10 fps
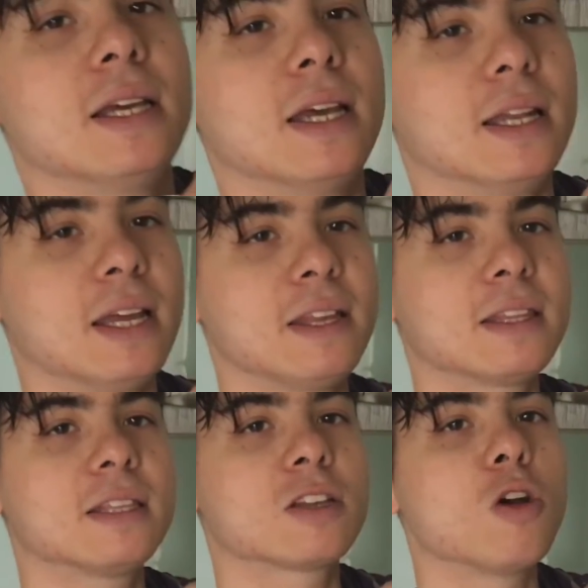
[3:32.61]
And I think
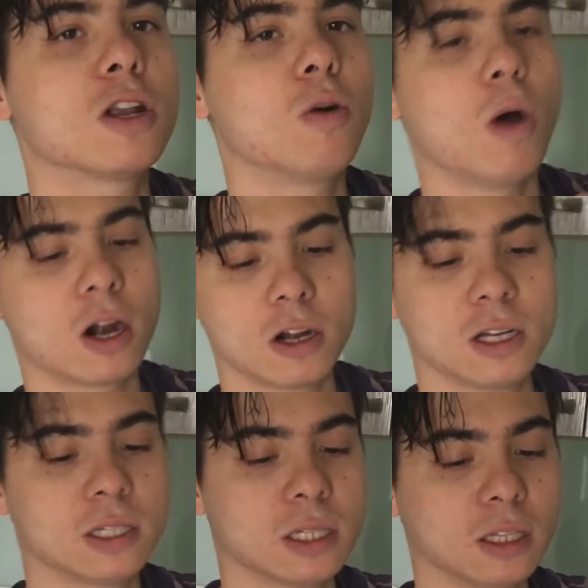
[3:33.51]
this coconut water
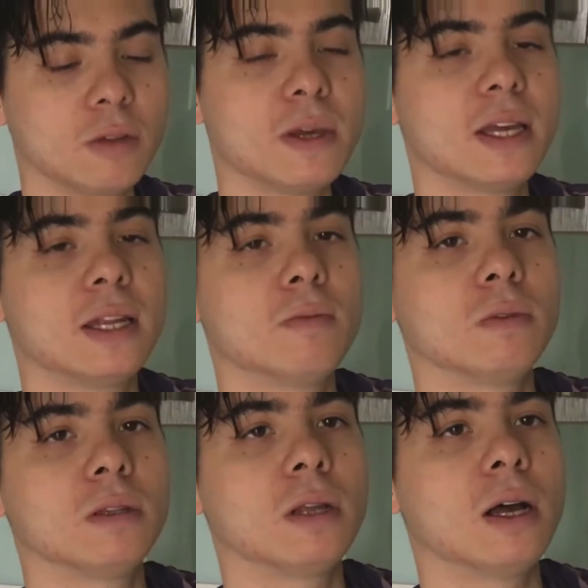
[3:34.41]
is a little bit
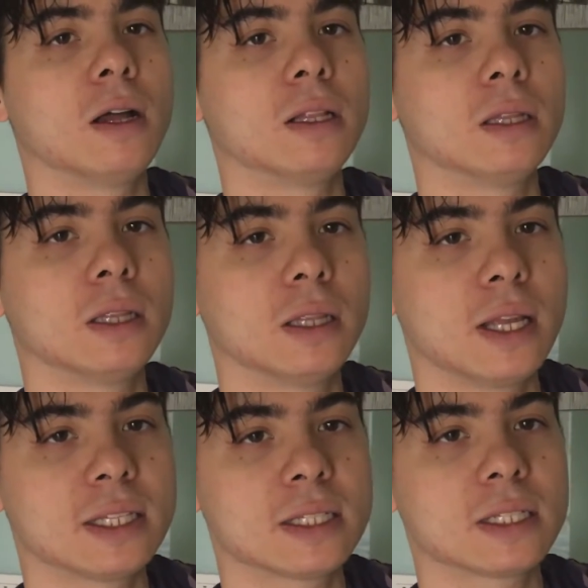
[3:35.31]

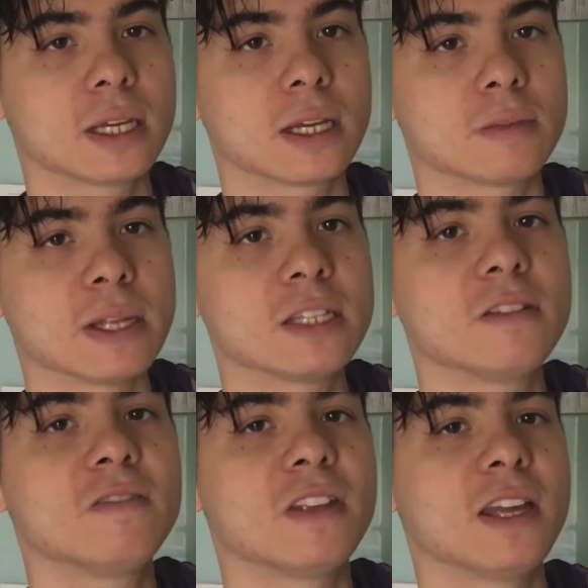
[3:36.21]
less
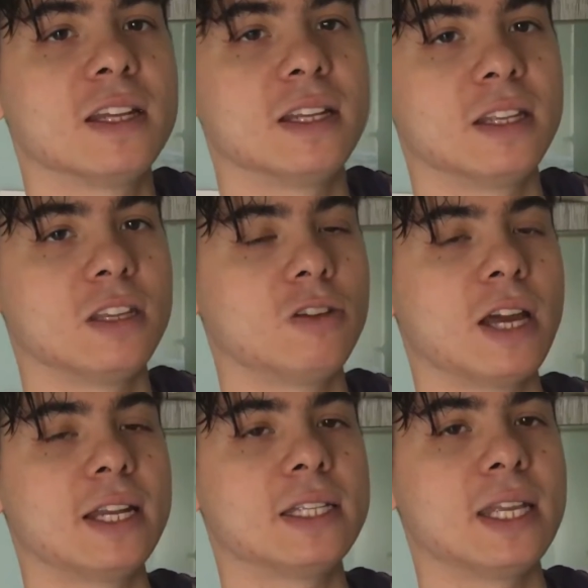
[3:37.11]
expensive than in the
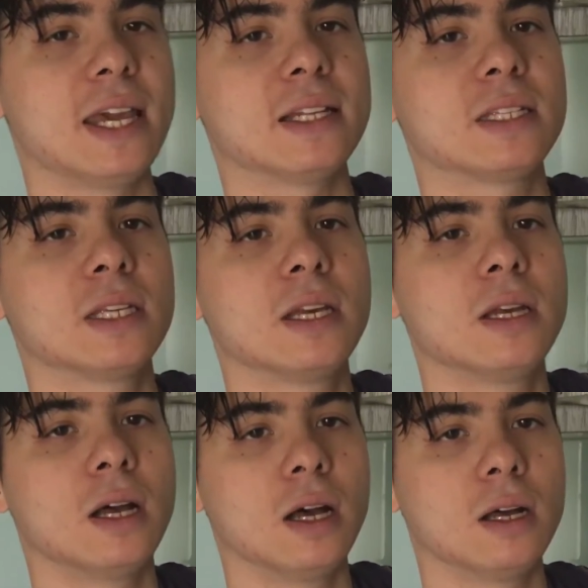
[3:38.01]
United States.
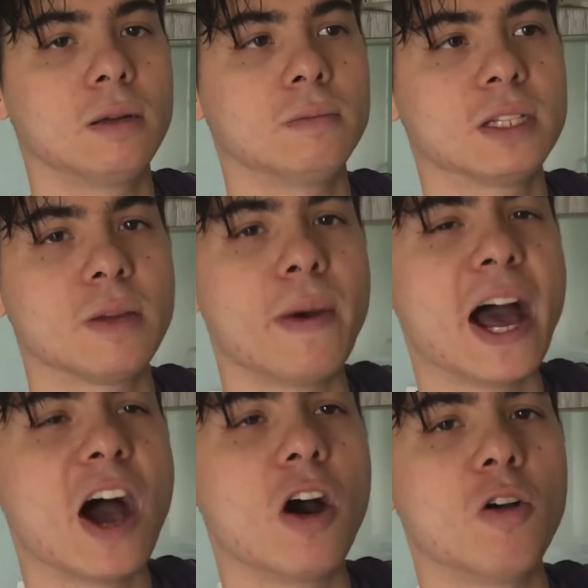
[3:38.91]
It's
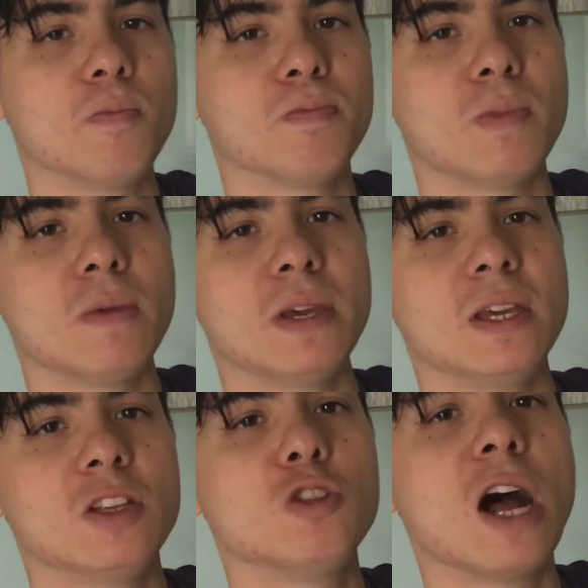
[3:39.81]
about
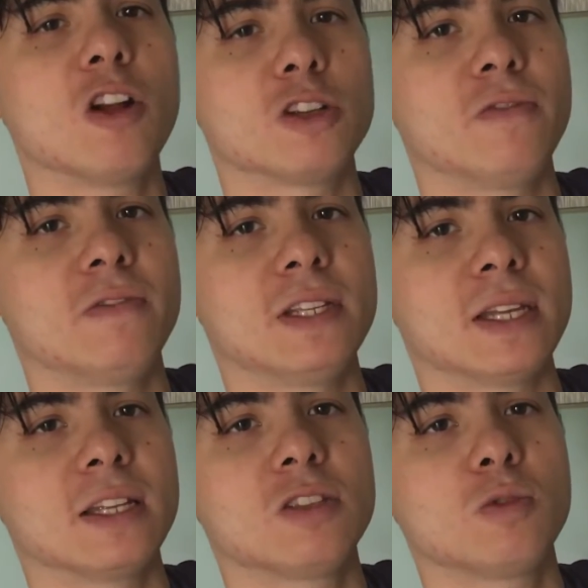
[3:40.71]
maybe
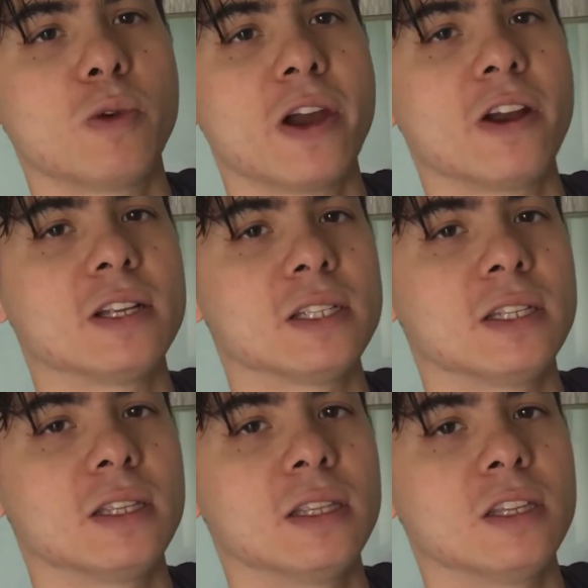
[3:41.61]
$2.50, whereas
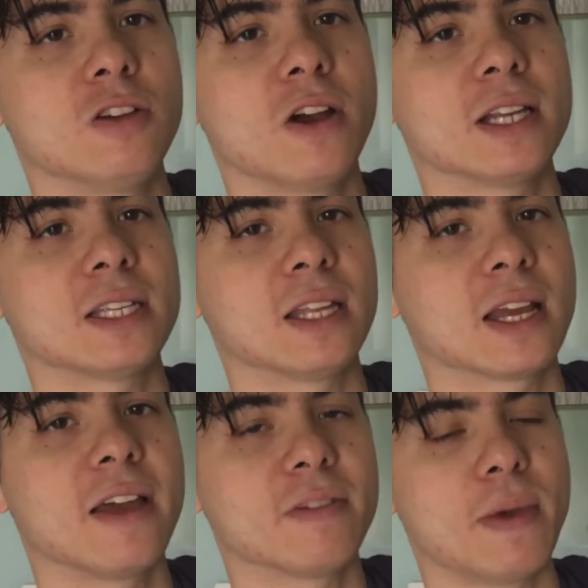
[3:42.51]
in the US, I think I
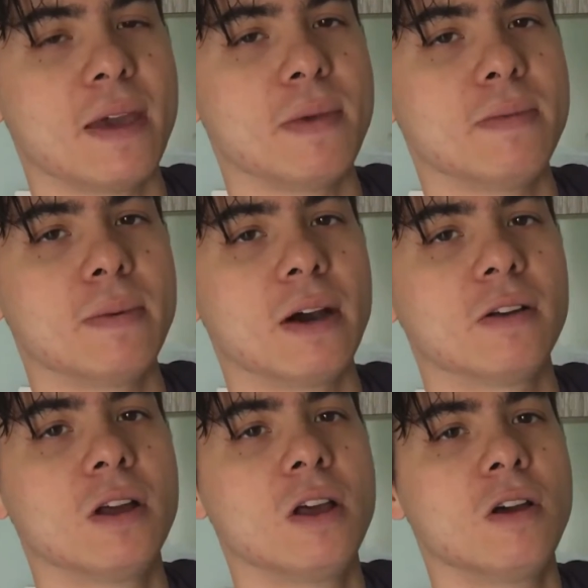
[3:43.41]
have to pay maybe about
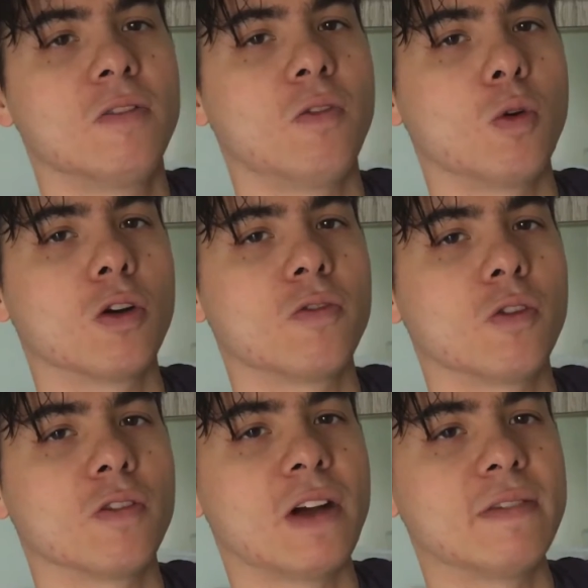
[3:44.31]
$4
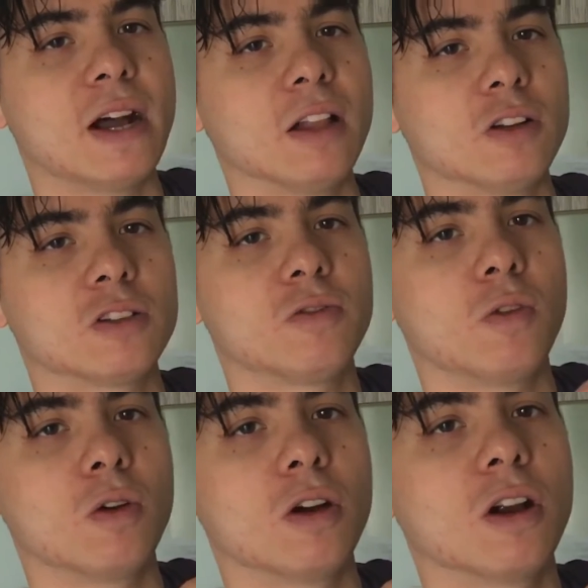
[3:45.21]
or $5
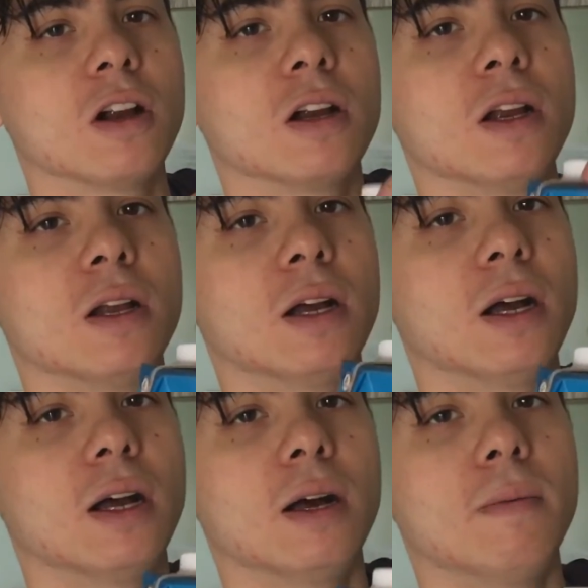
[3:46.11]
for
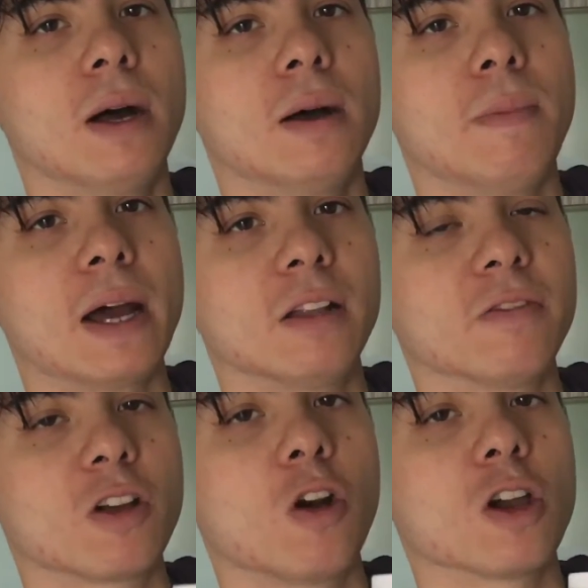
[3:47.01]
a bottle of
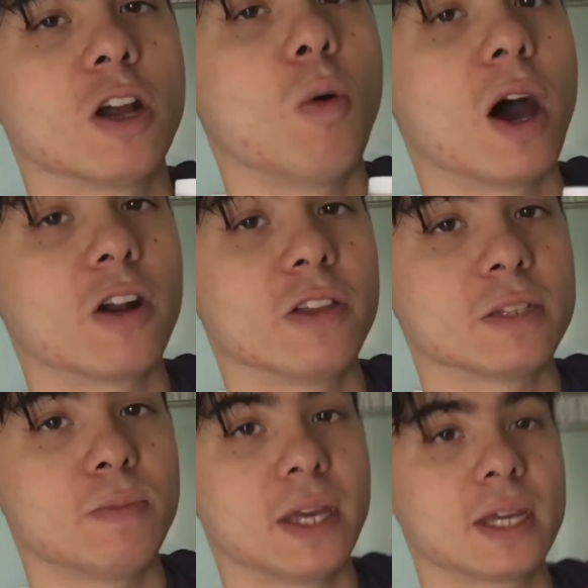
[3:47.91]
coconut water this
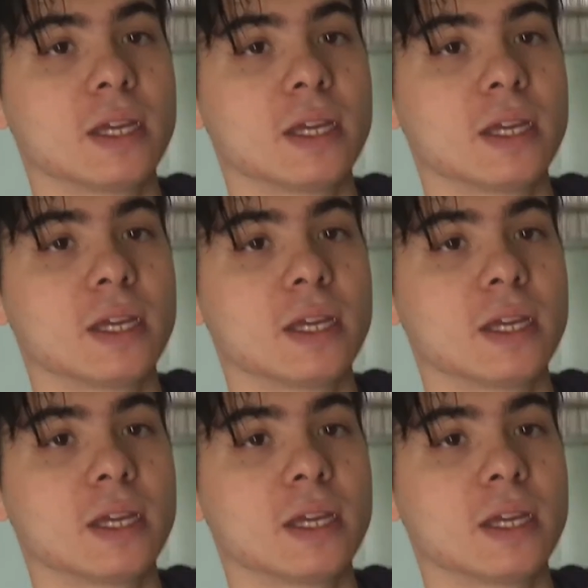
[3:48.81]
big.